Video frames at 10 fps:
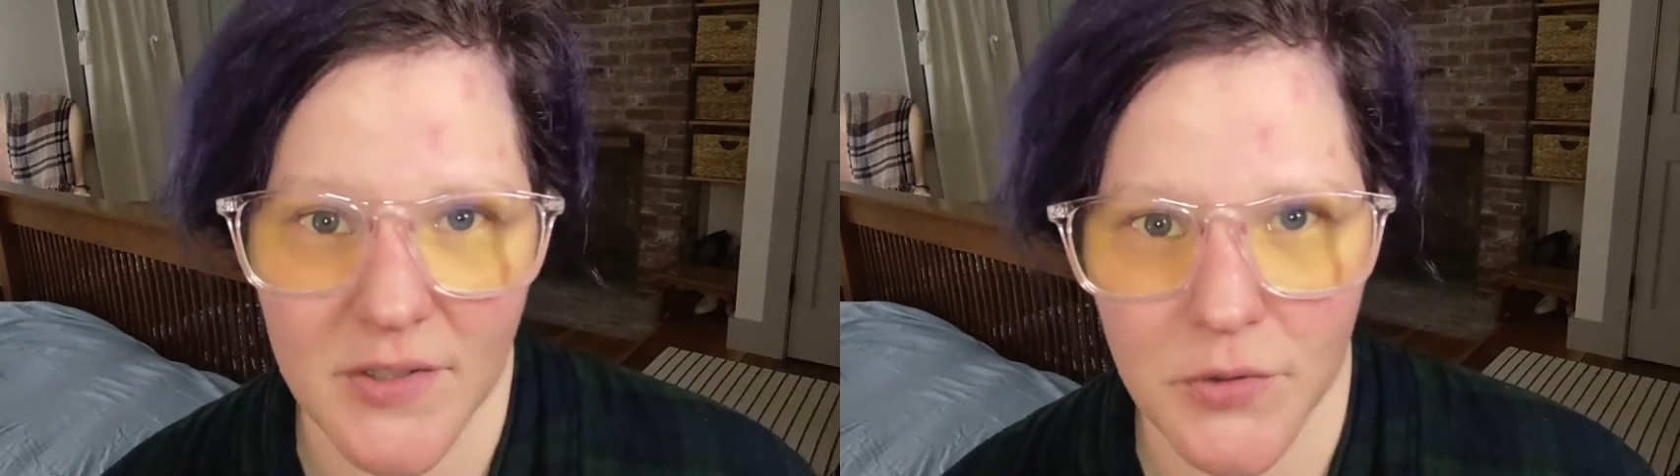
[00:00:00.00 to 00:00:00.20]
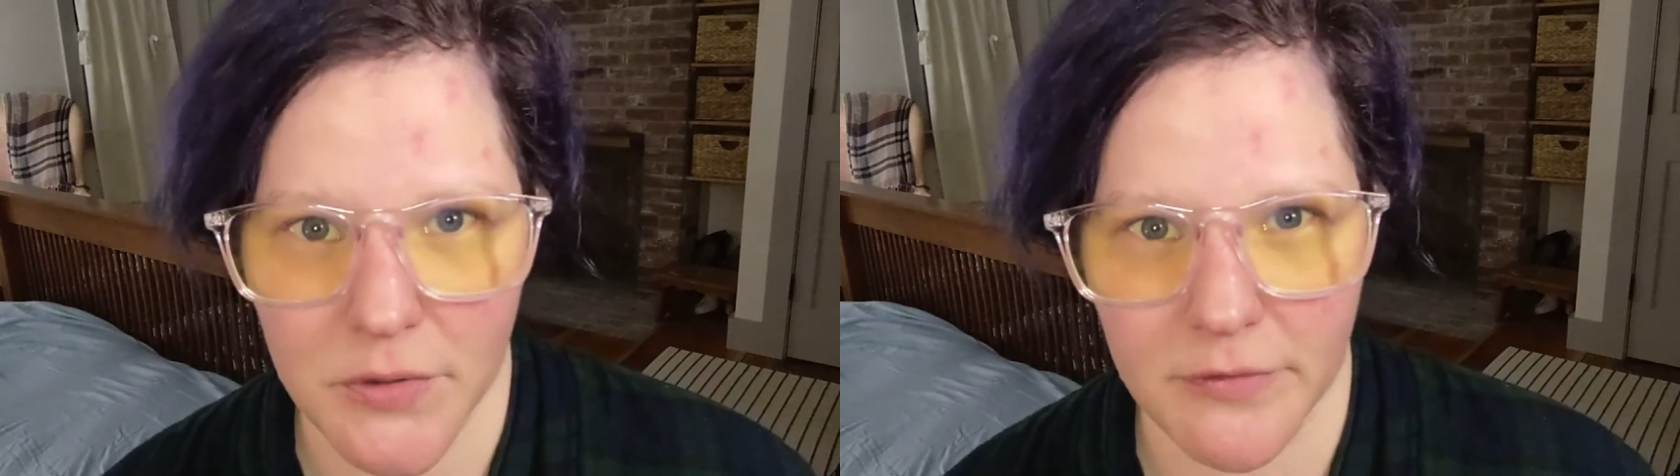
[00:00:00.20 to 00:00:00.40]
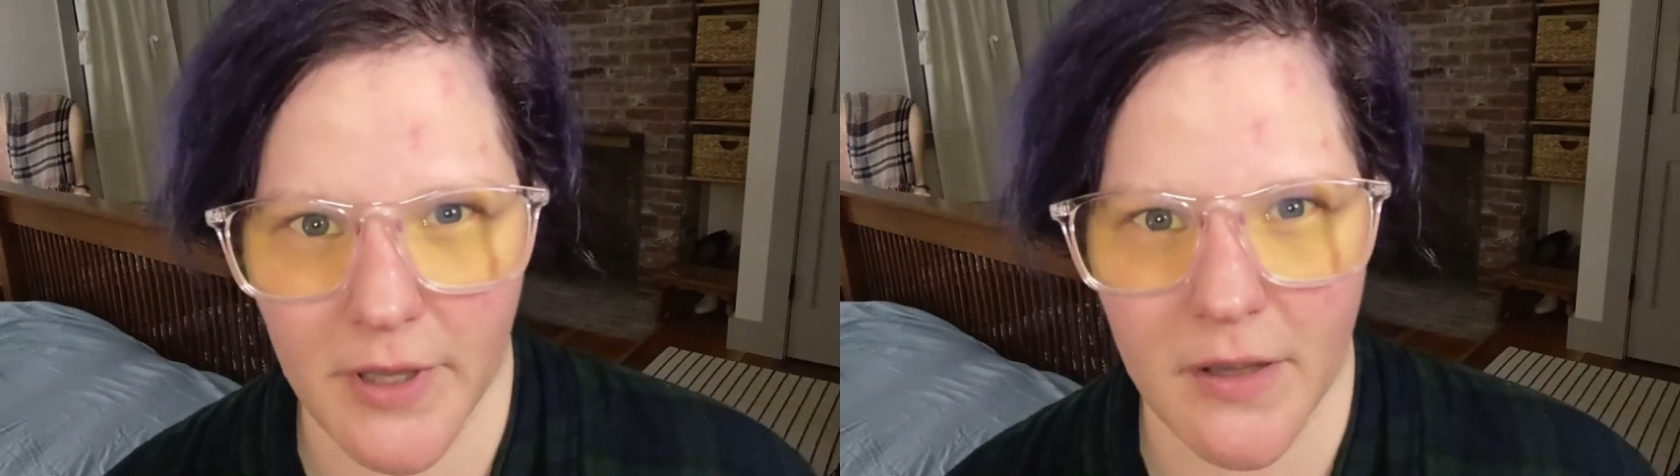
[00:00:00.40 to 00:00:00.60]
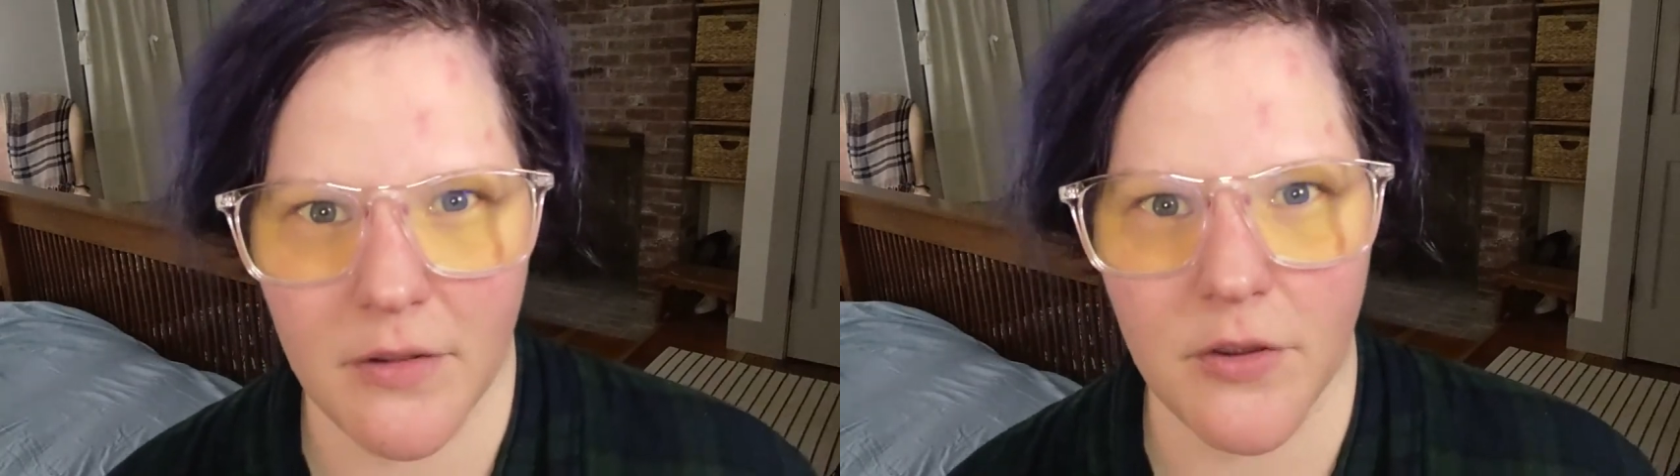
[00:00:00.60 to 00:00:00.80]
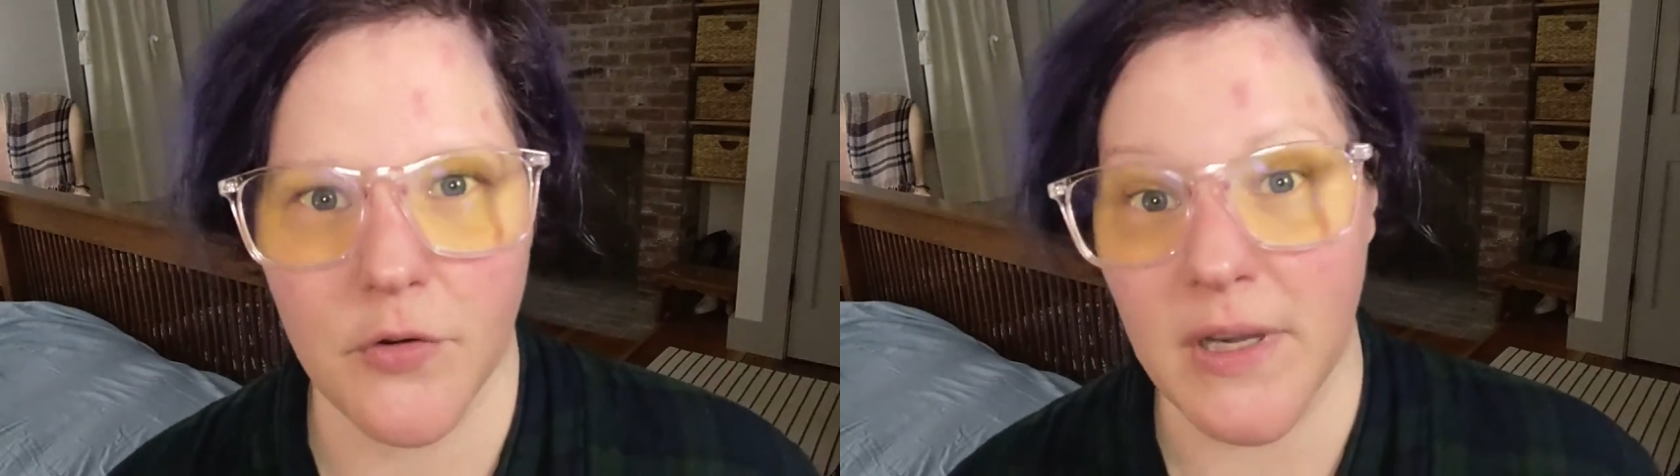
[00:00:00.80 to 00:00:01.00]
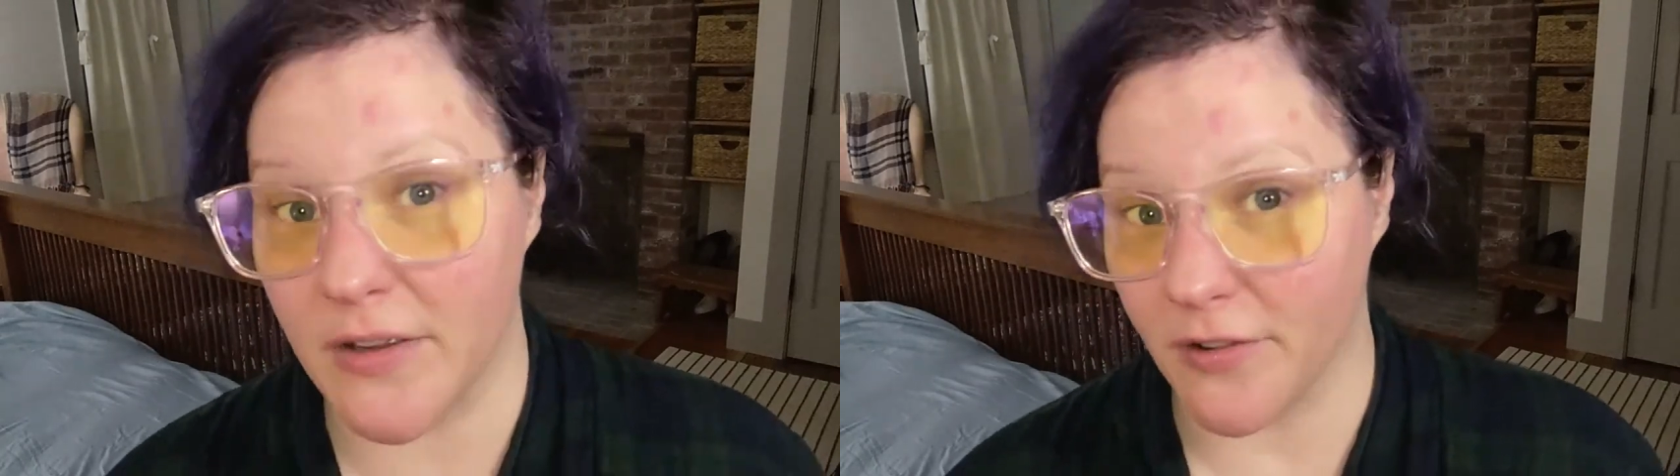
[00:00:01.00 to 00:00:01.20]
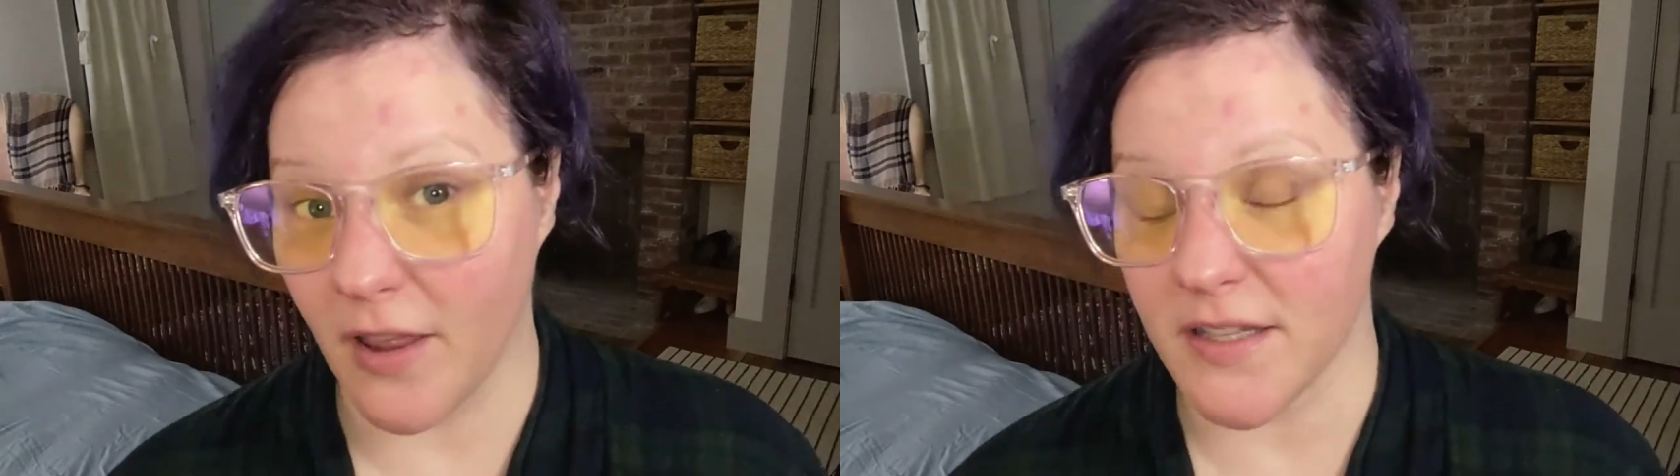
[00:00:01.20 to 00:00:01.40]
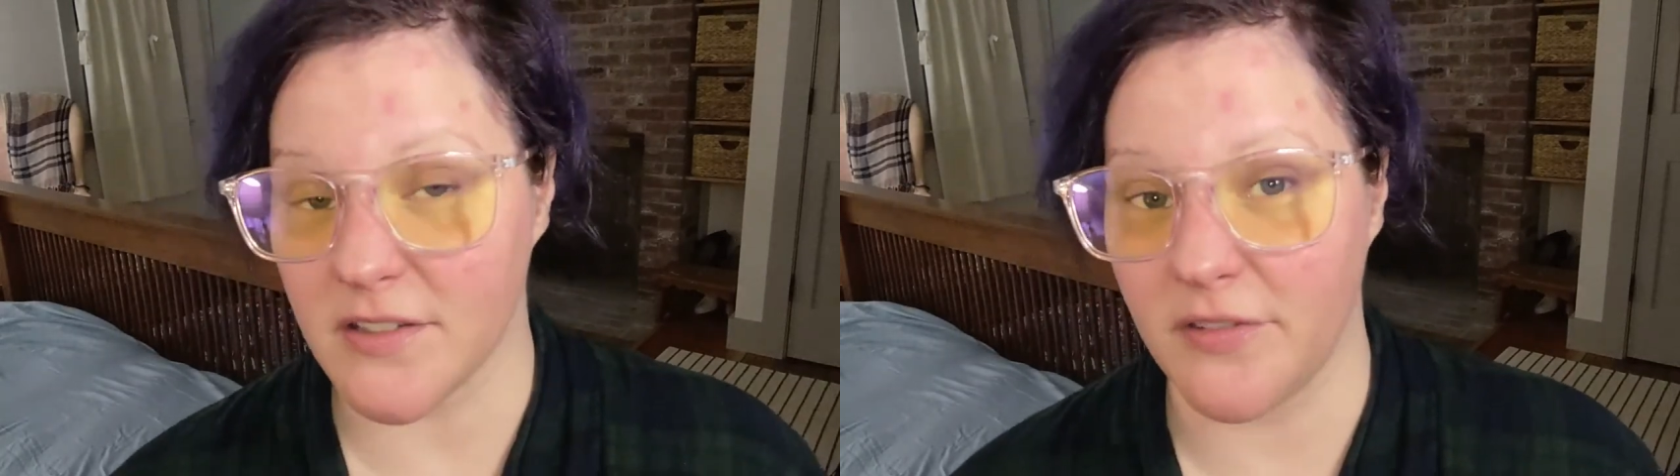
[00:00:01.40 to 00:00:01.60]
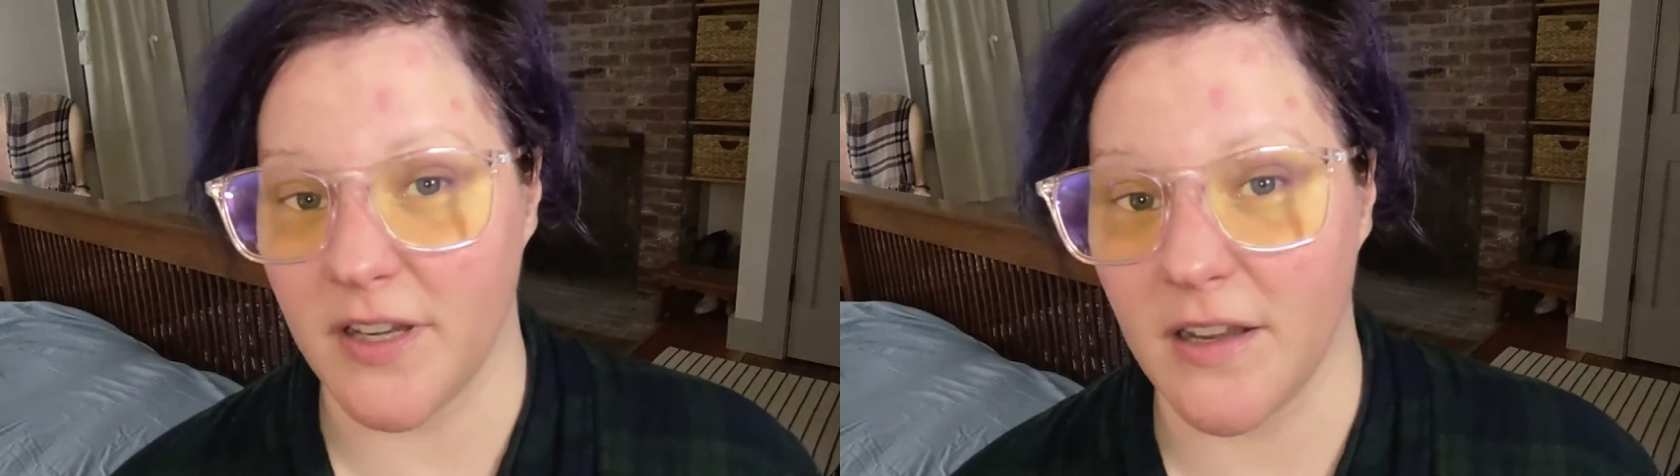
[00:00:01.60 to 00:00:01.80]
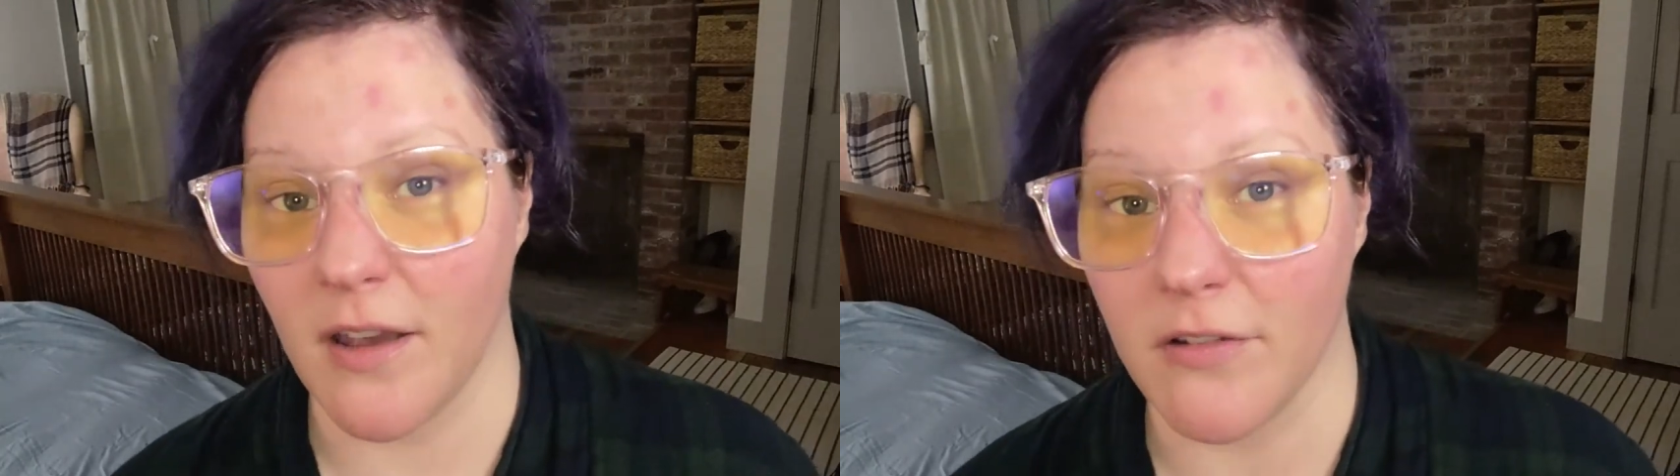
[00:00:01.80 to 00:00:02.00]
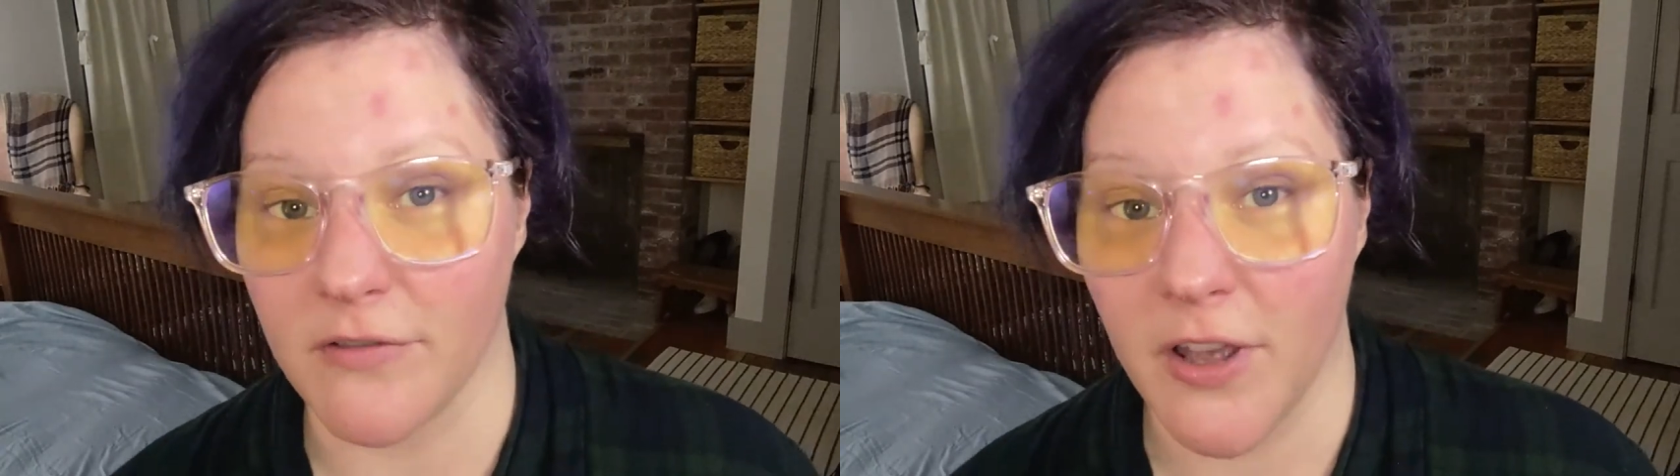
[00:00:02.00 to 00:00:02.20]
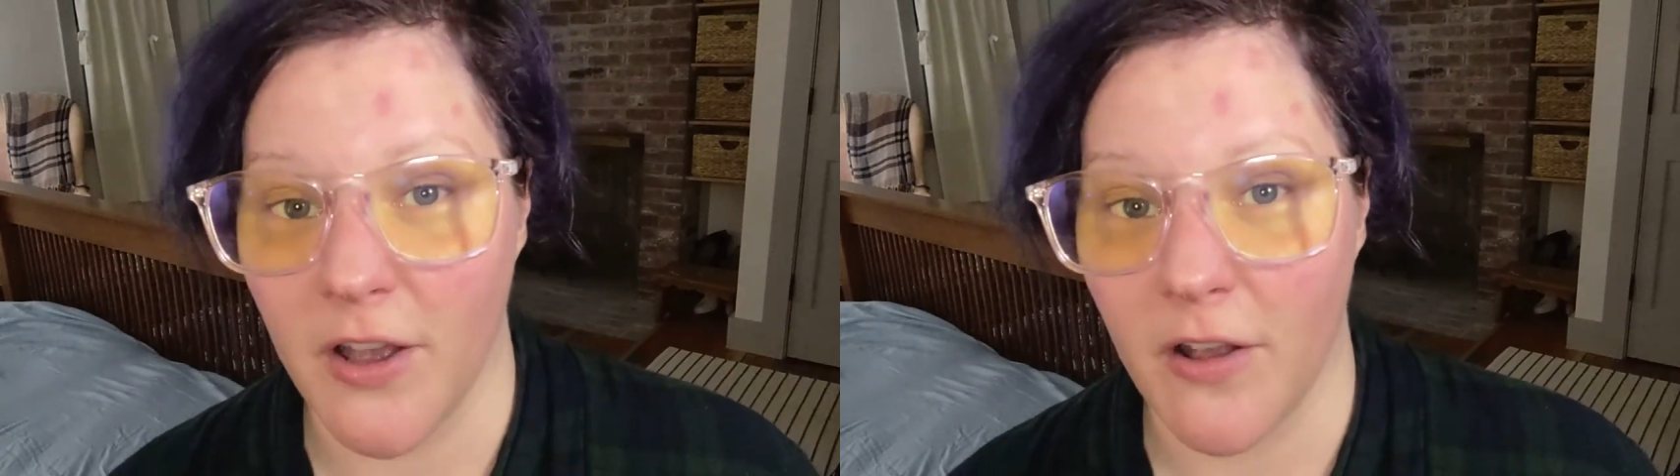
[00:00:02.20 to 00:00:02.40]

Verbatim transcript: sort of like the Greek philosophy of